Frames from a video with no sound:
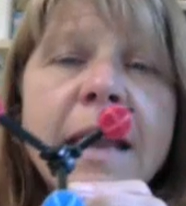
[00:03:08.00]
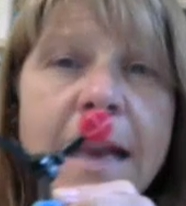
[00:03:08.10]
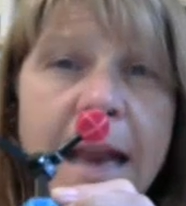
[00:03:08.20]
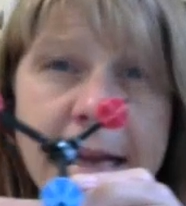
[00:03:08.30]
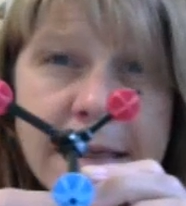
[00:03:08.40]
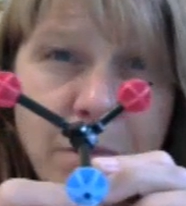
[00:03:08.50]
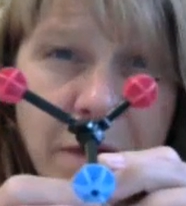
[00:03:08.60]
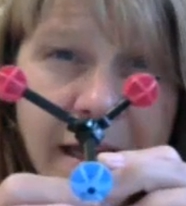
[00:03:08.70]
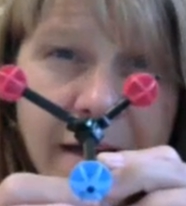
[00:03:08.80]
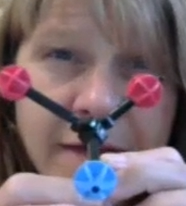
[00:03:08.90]
it has a
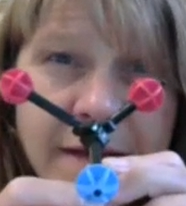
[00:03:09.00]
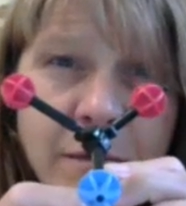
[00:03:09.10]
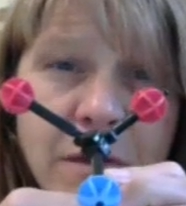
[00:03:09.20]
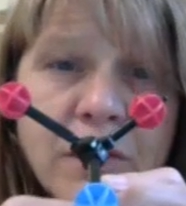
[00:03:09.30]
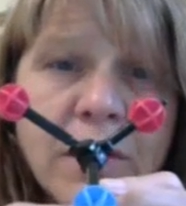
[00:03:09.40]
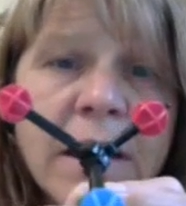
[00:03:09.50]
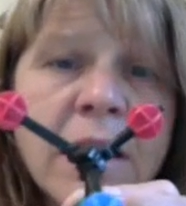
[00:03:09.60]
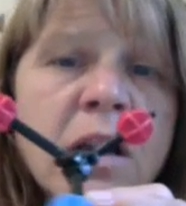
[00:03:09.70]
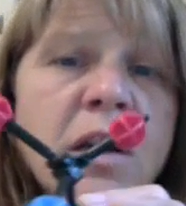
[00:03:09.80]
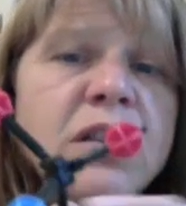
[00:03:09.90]
plane of symmetry.
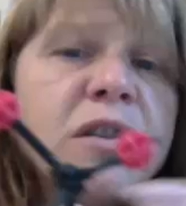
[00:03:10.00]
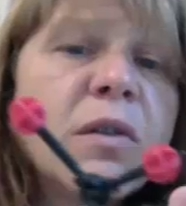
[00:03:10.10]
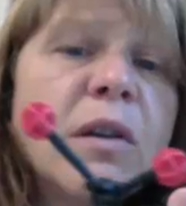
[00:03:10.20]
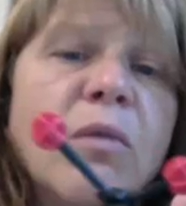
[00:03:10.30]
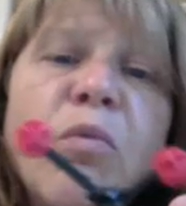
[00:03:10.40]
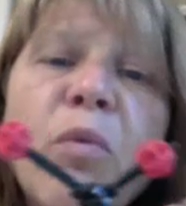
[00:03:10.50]
So it